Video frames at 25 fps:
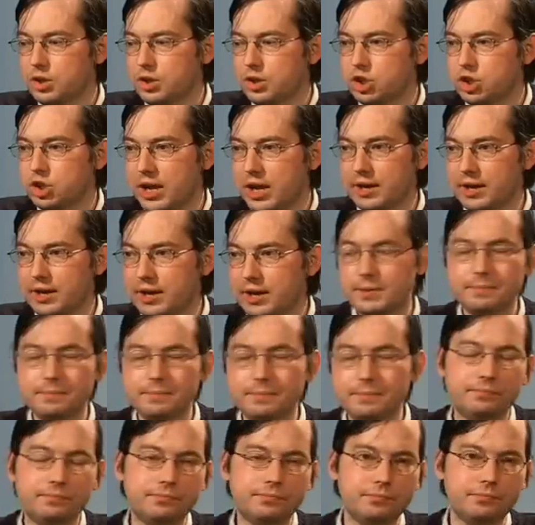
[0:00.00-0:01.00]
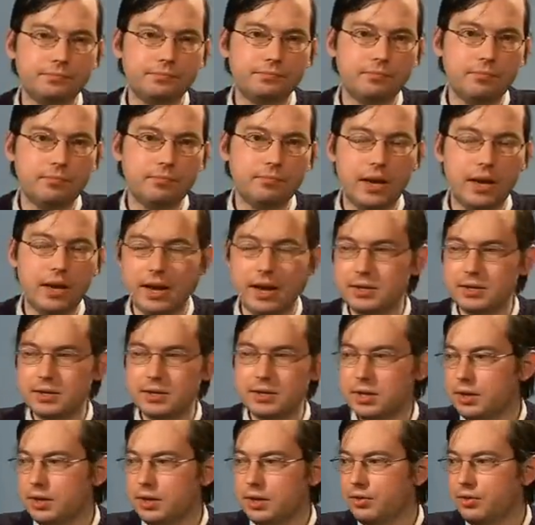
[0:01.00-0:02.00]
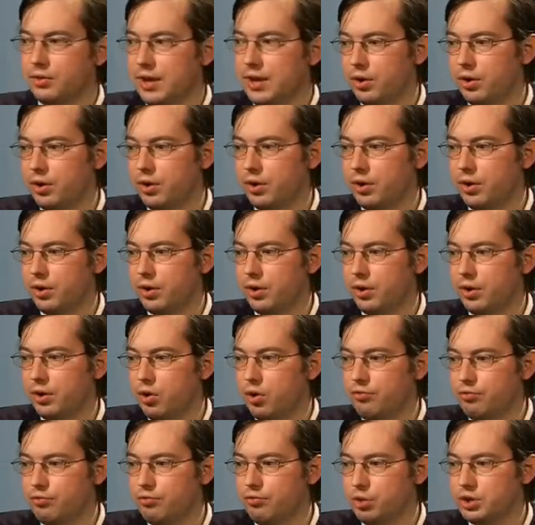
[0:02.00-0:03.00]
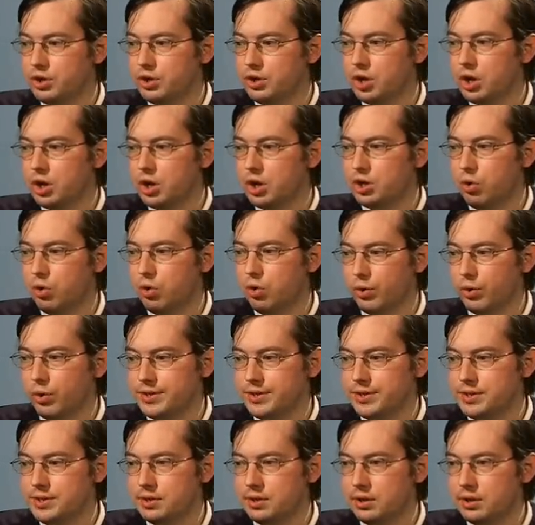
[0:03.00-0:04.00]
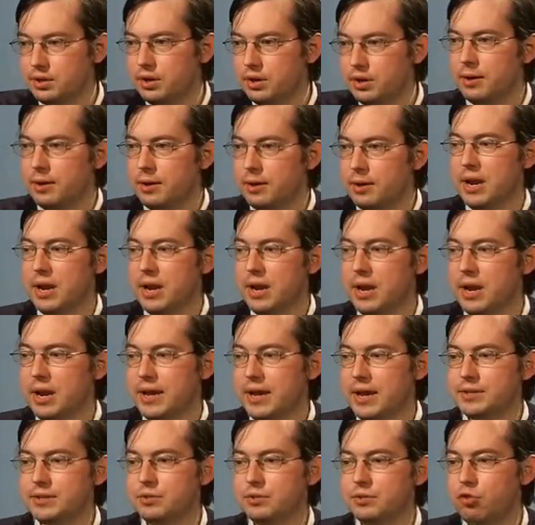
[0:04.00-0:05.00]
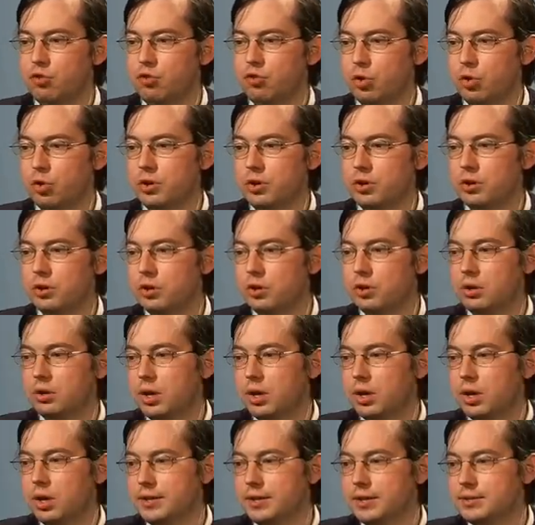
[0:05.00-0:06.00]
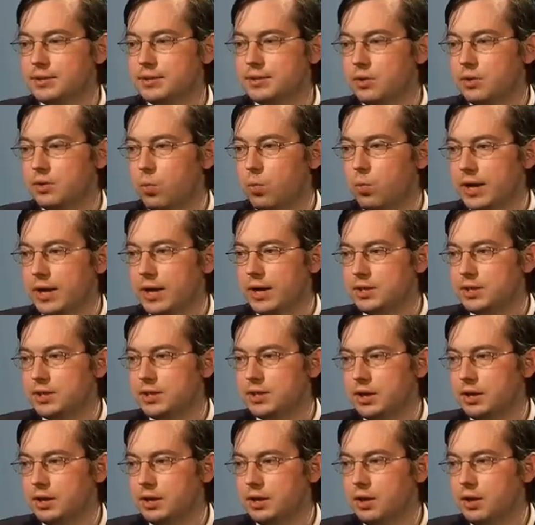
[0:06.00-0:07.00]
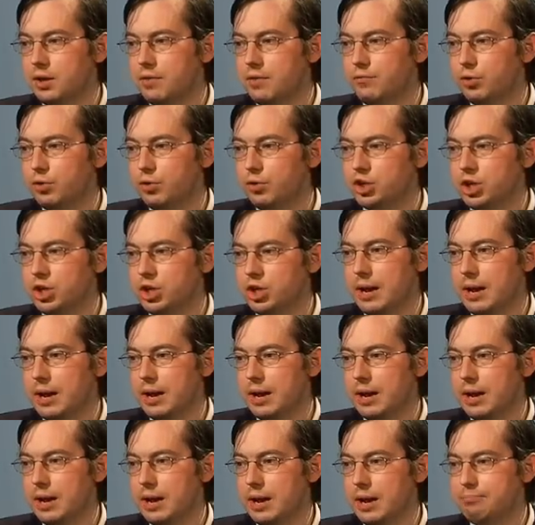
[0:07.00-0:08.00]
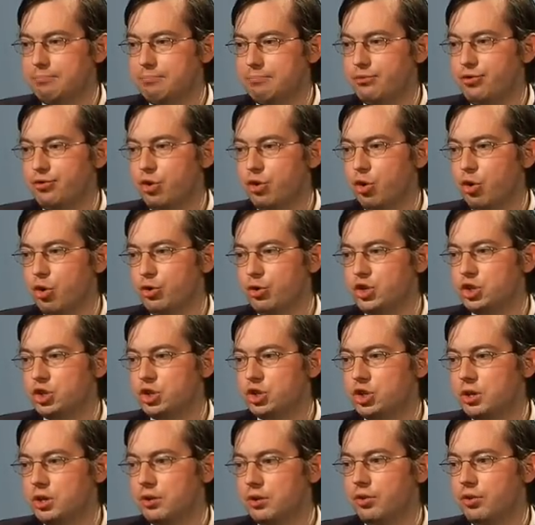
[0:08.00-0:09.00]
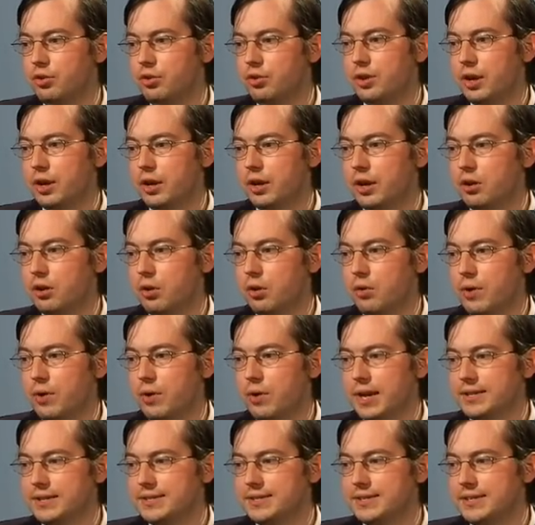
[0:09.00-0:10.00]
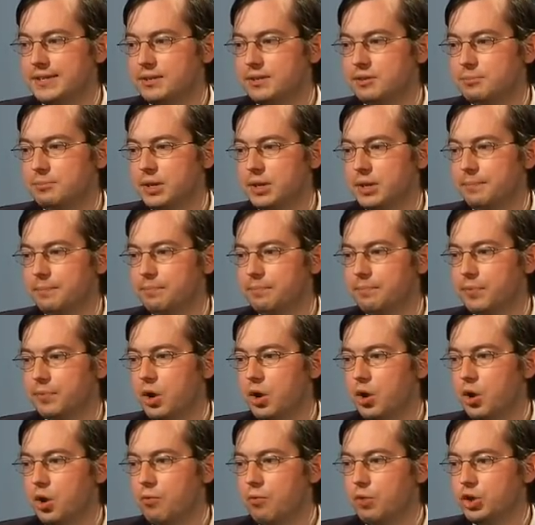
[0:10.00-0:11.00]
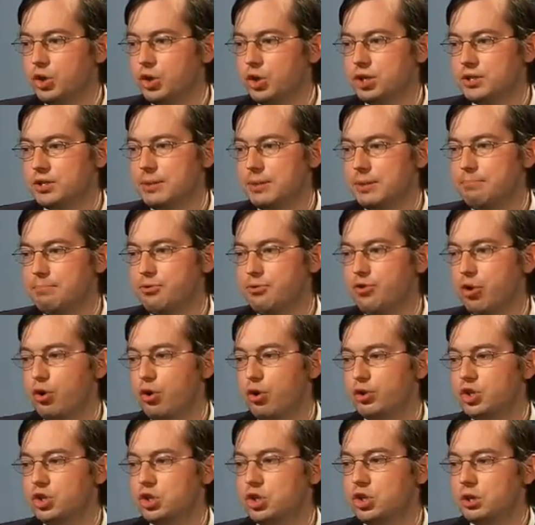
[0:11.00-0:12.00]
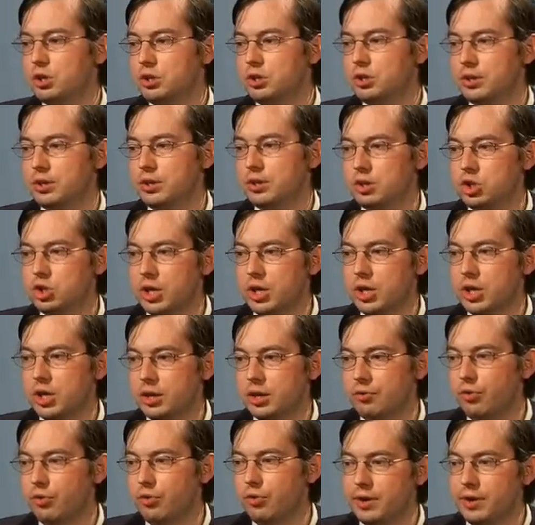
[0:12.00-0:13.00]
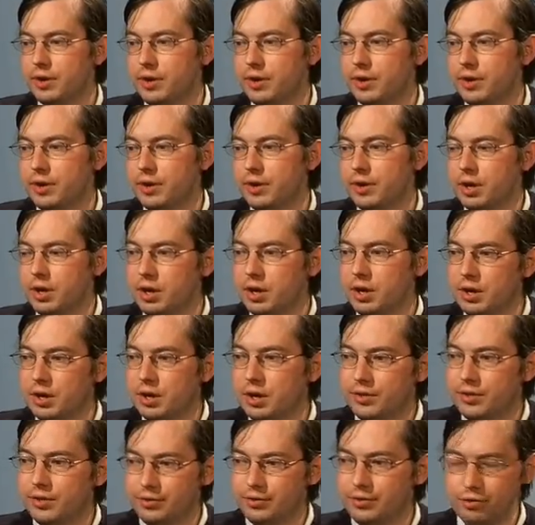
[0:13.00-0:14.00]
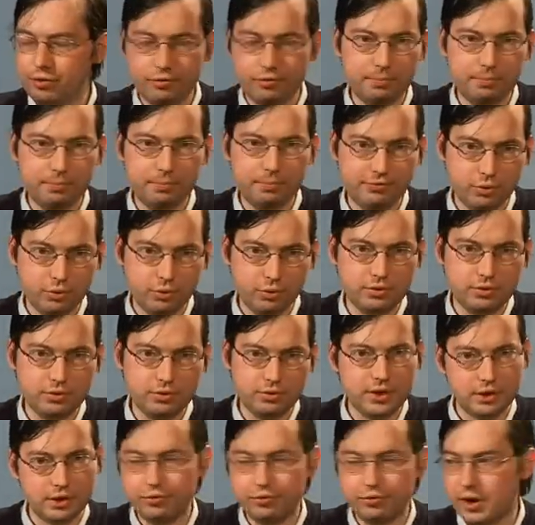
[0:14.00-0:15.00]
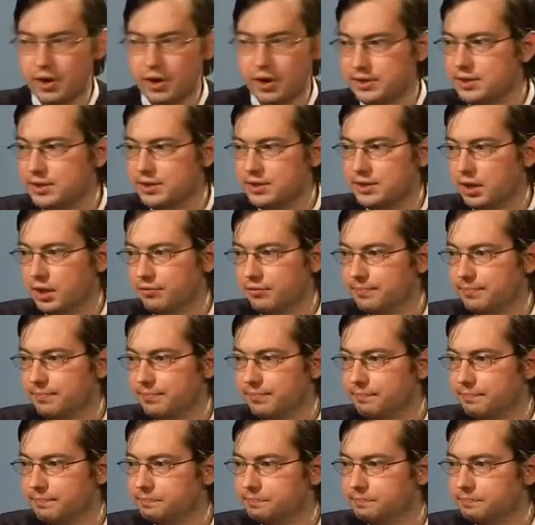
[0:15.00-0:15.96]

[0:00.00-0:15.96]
check, and the f-pawn would cost black's rook, as white's king would just approach would just approach the checking rook, and then the rook would be forced to sacrifice itself.